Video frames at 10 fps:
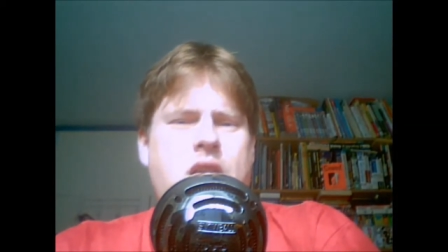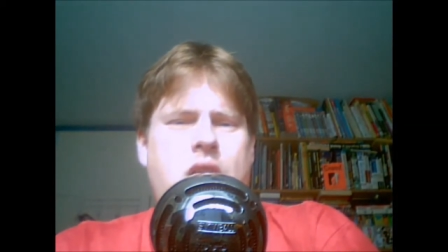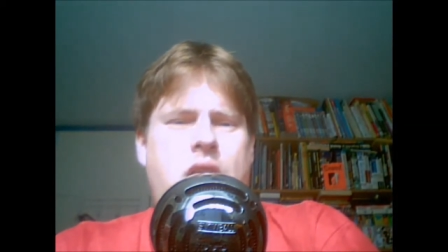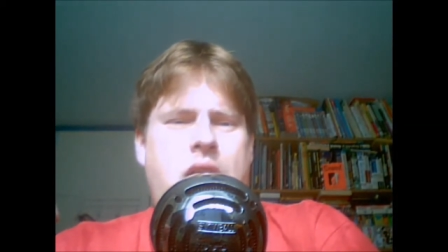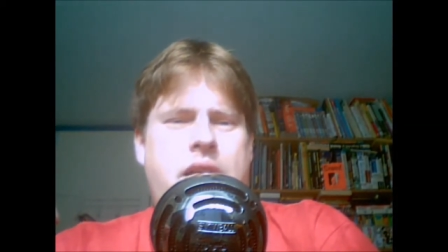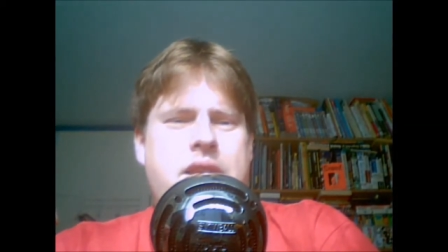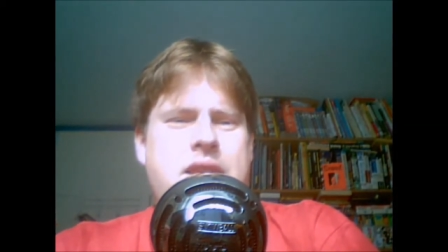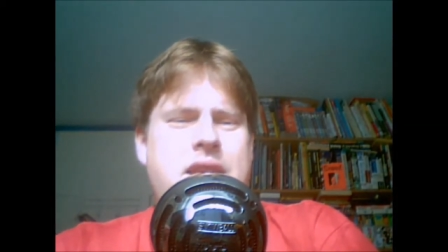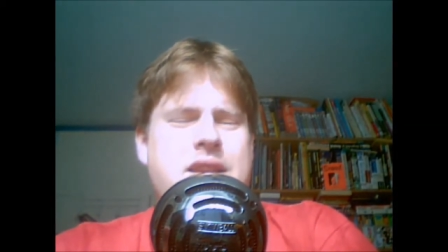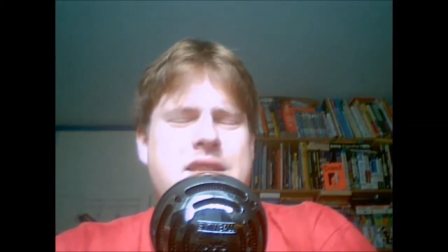and
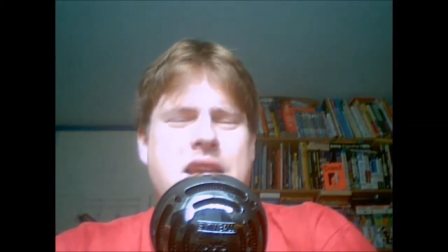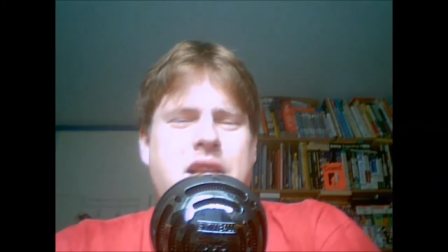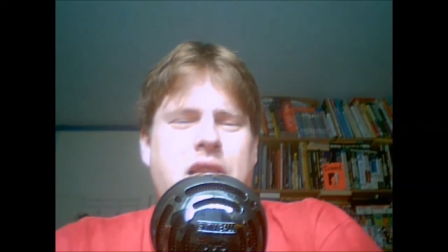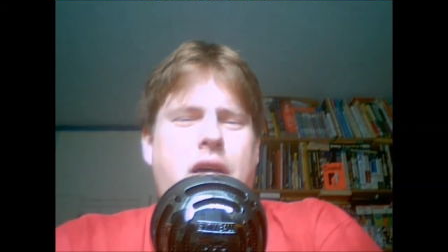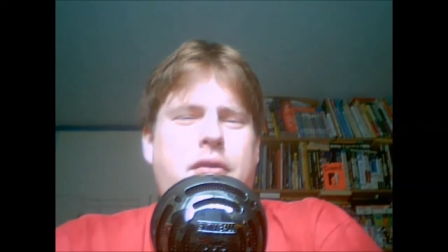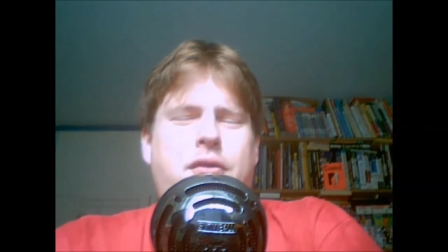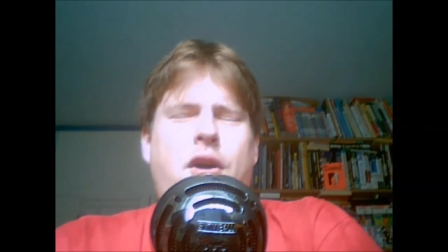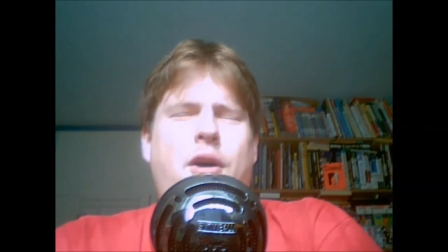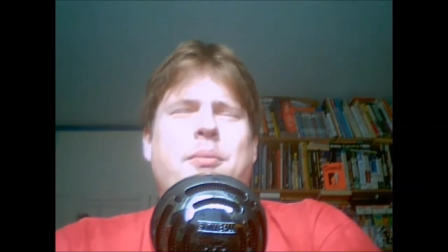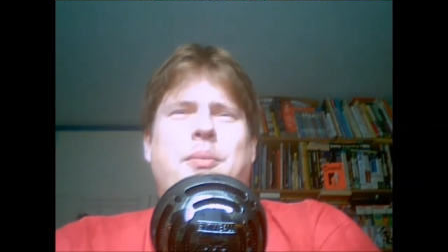then it said love
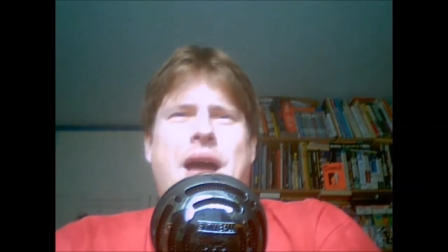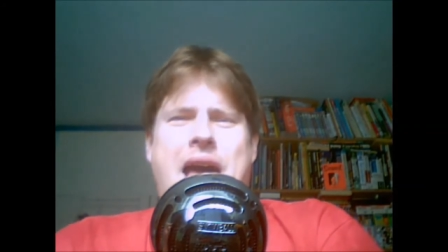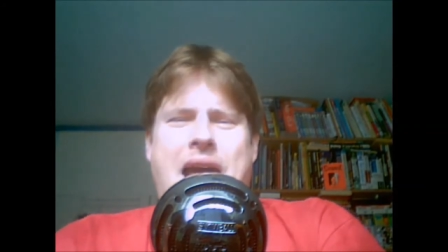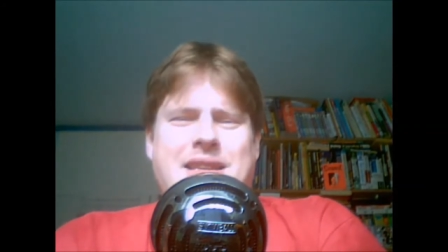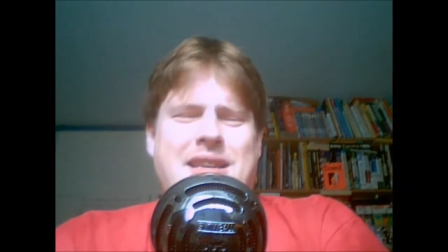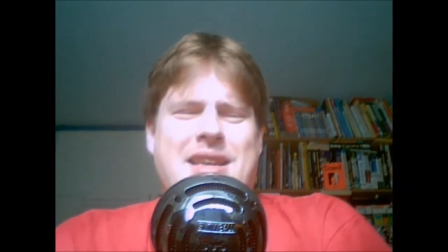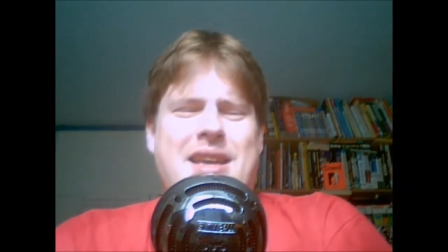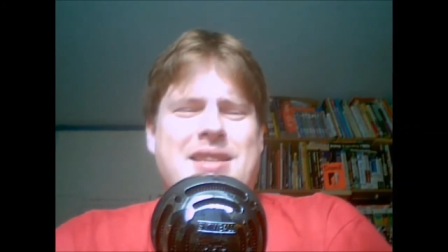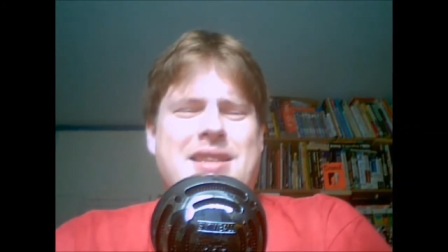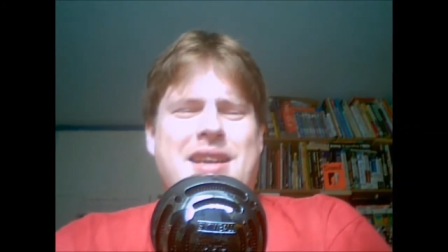from
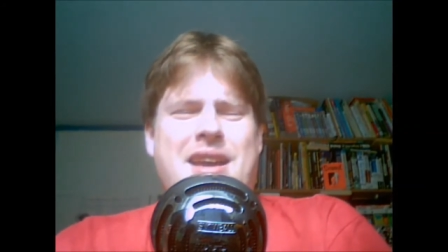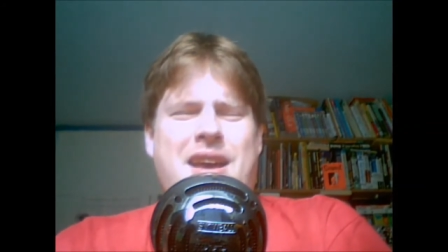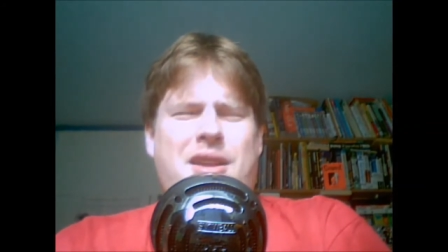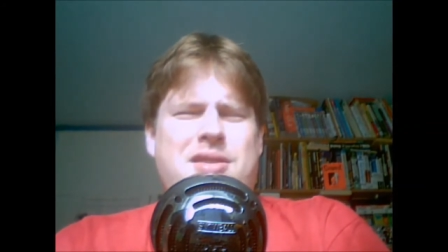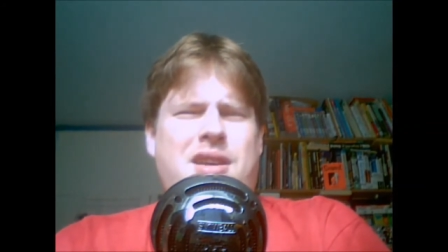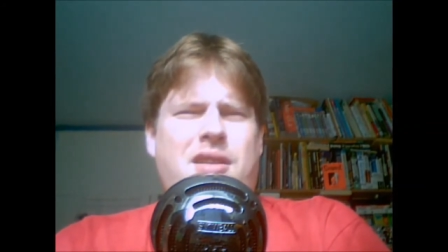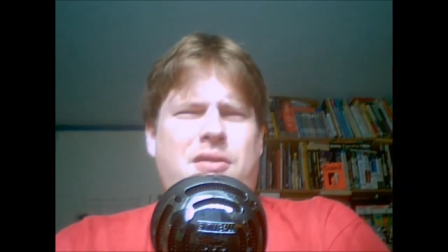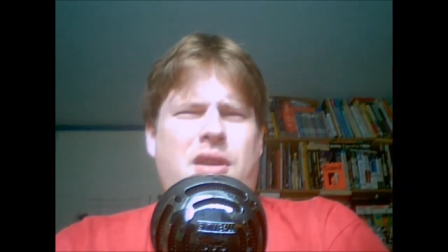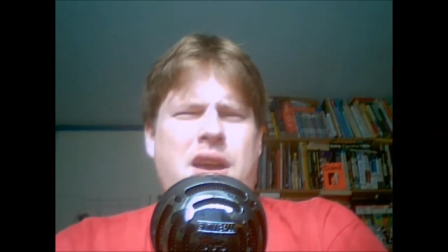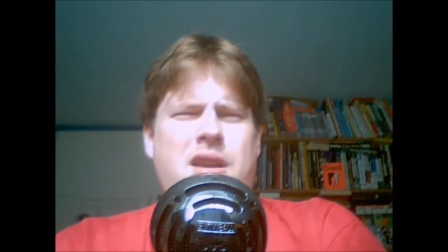xxx, and I was kind of
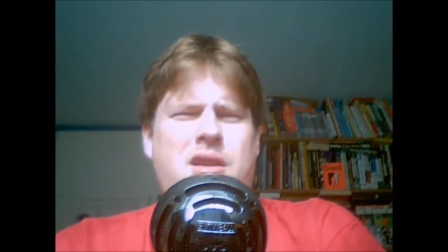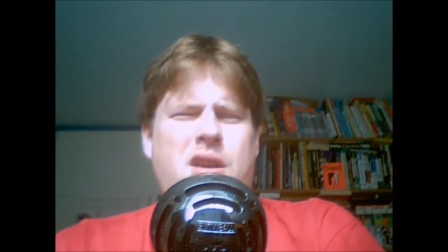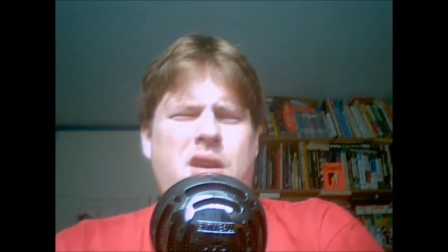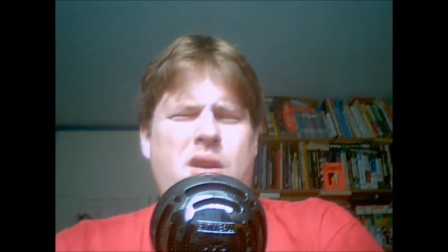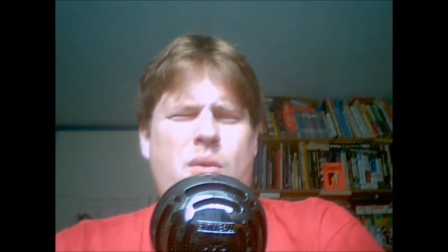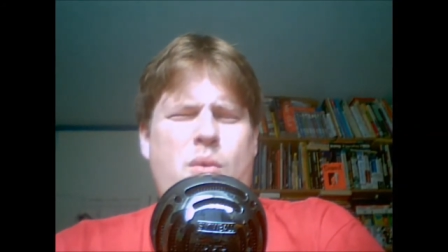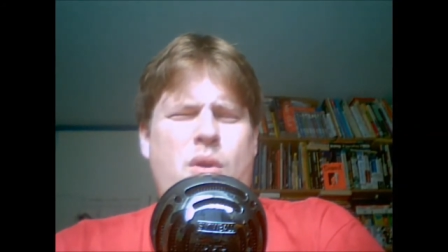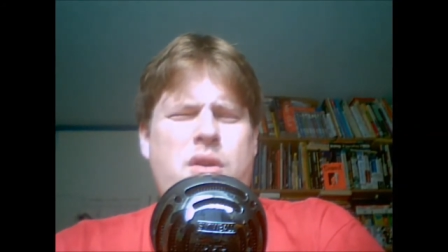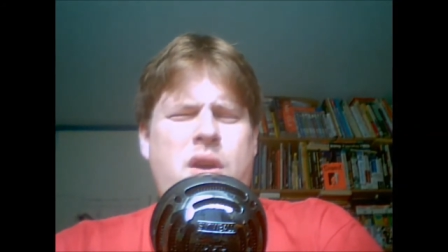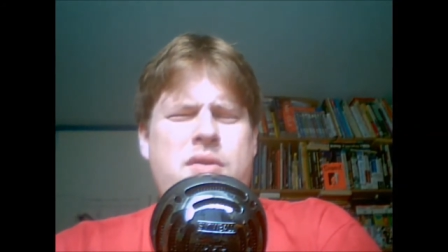like, what
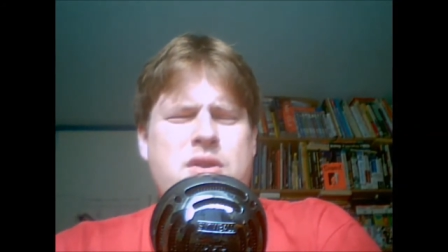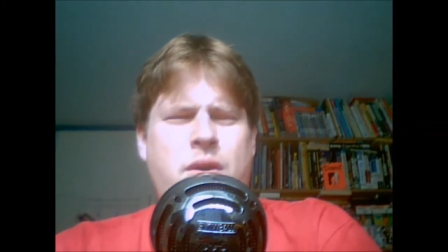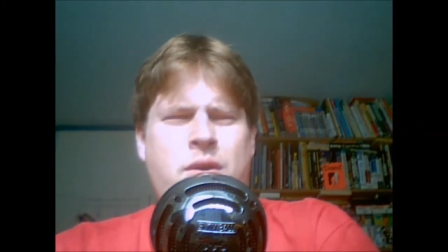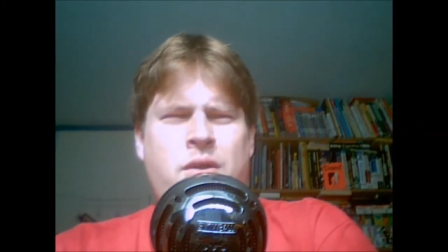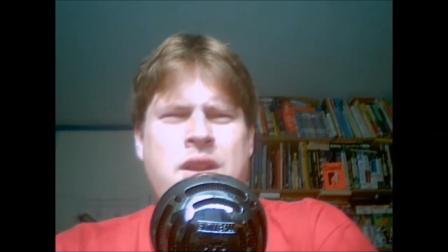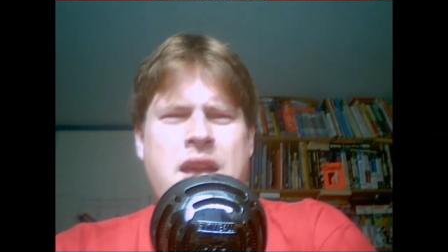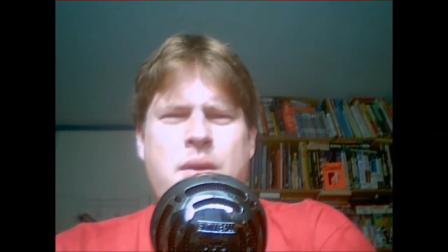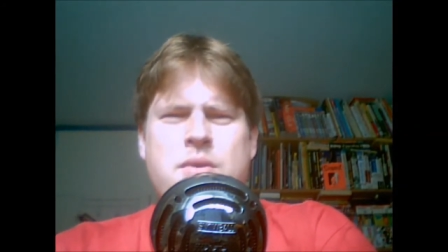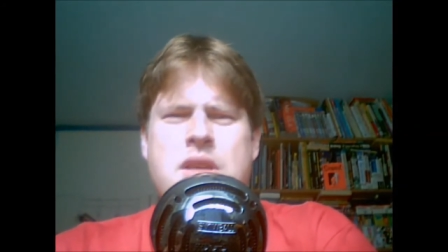on earth's going on here?